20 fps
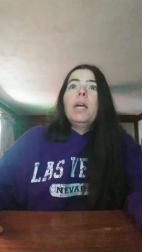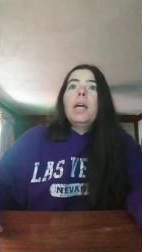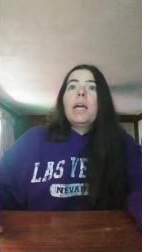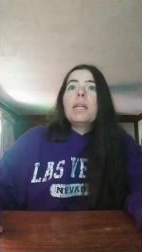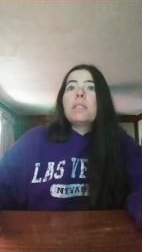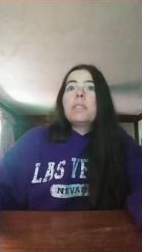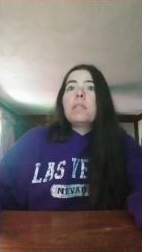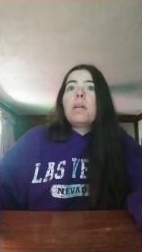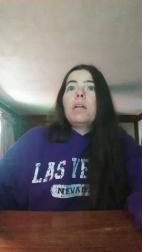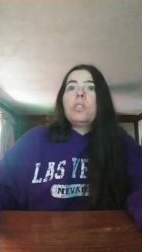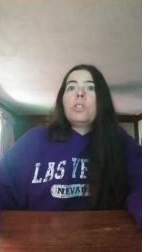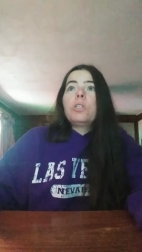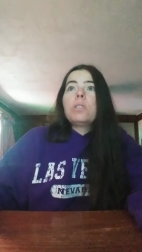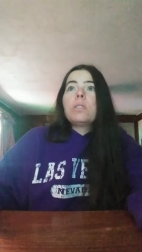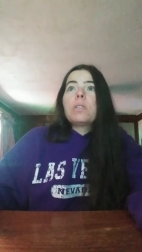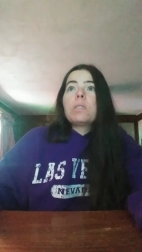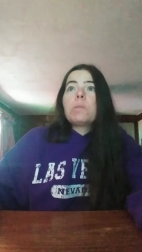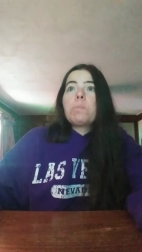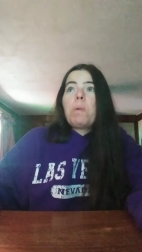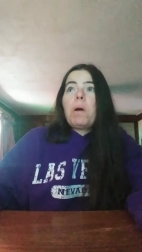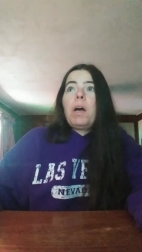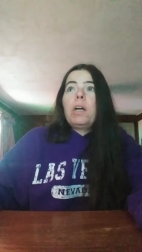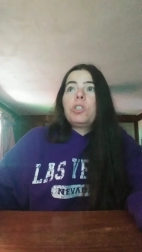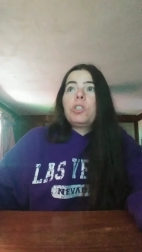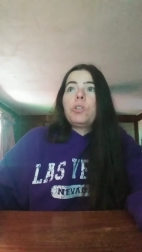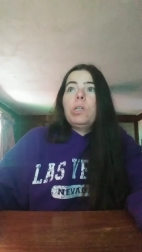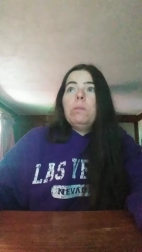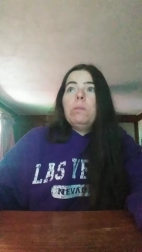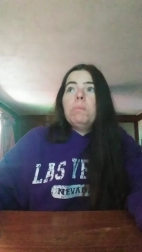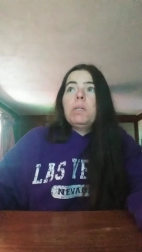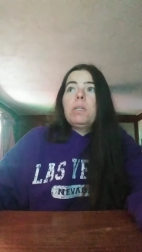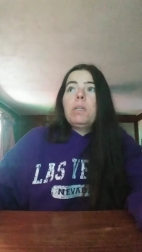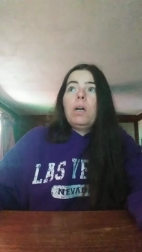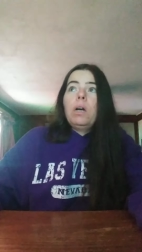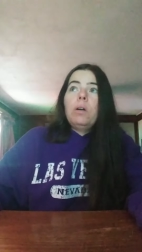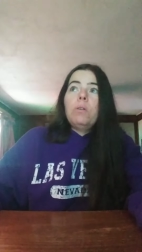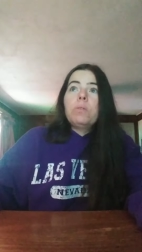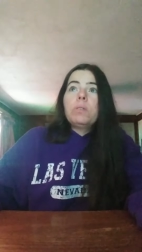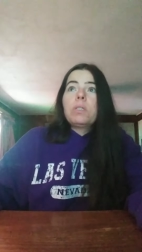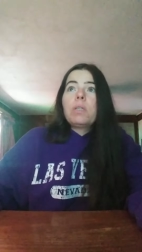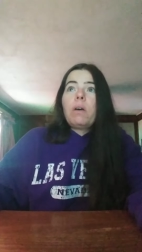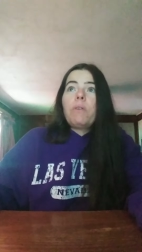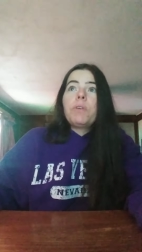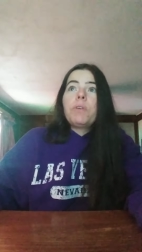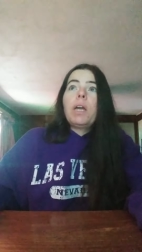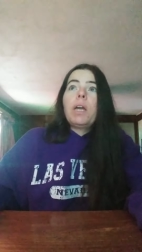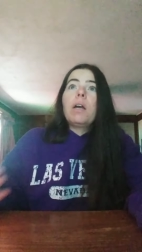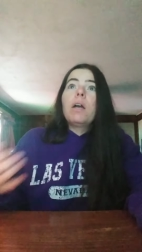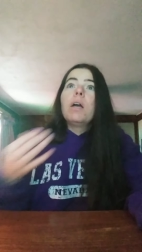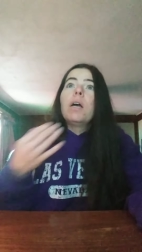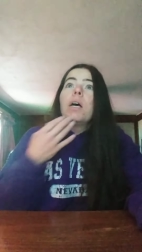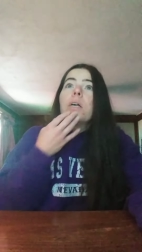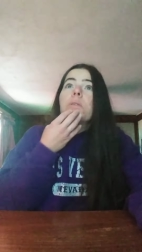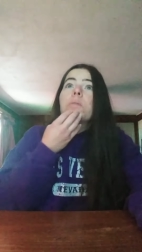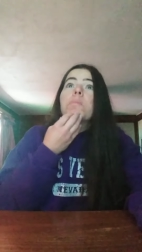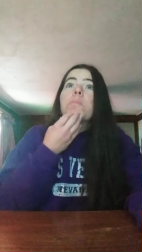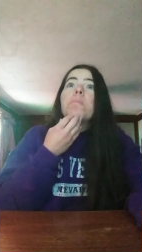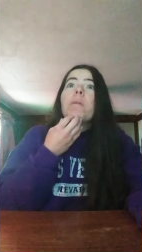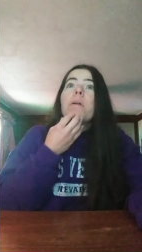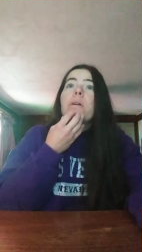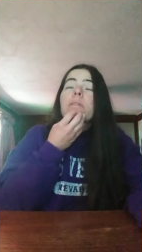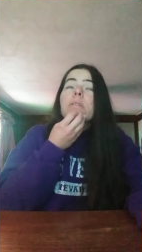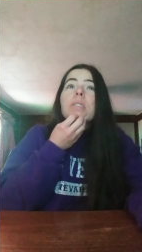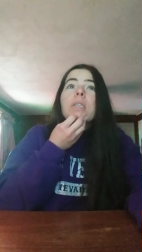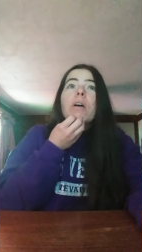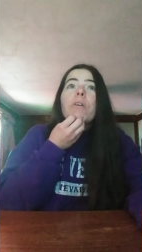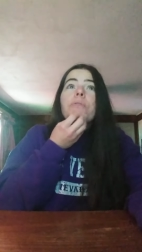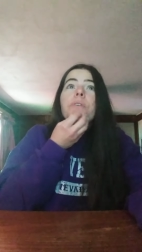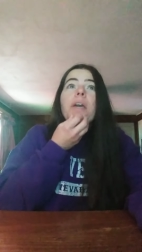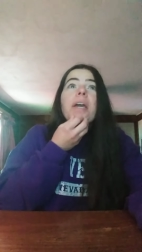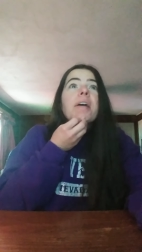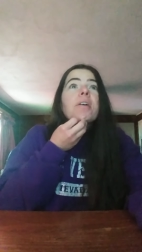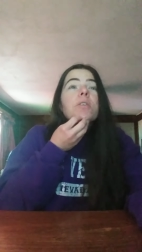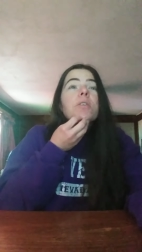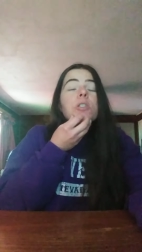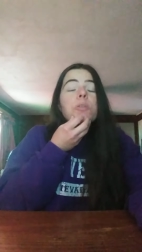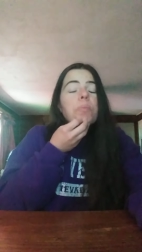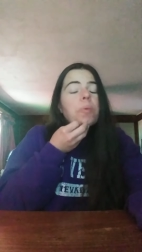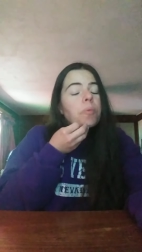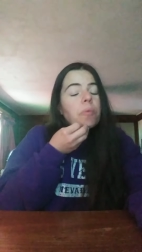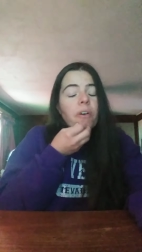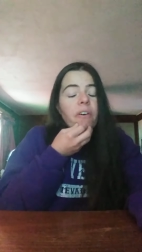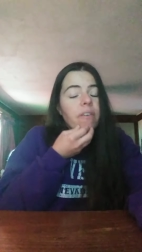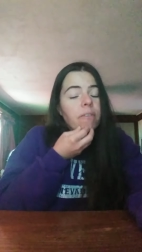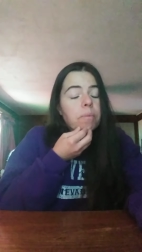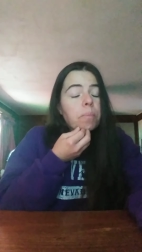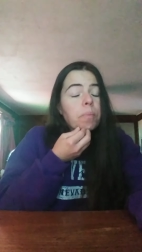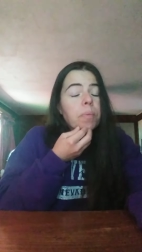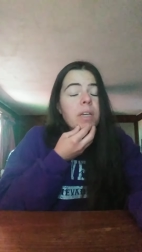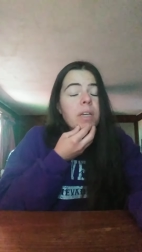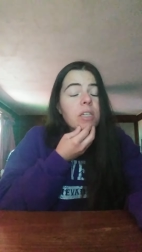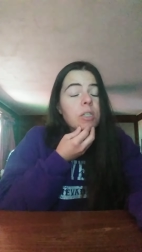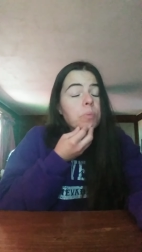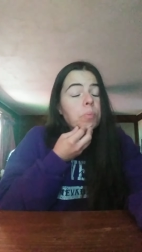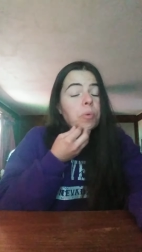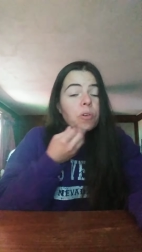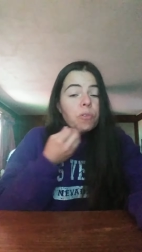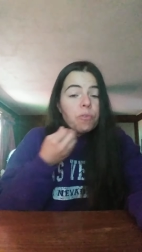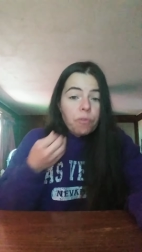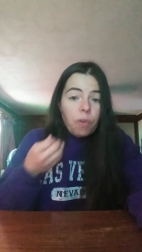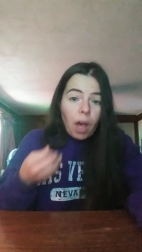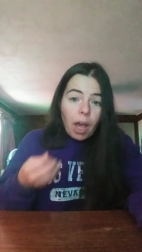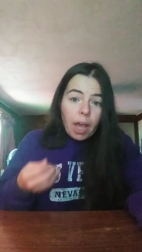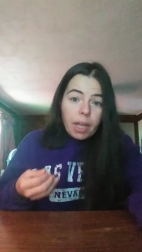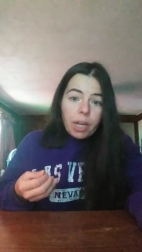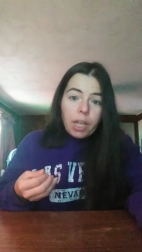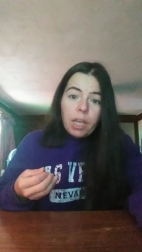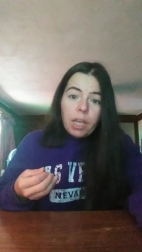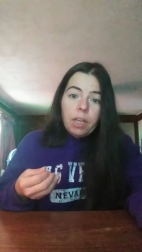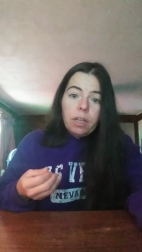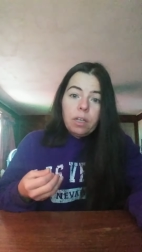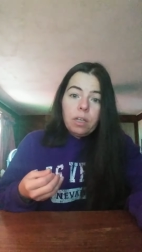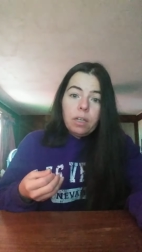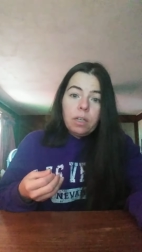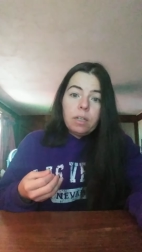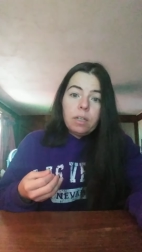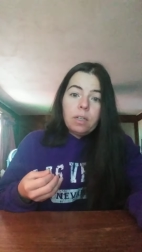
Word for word: It's not just a spa treatment. Oh, it's self-care. Sp- self-care is pro- is providing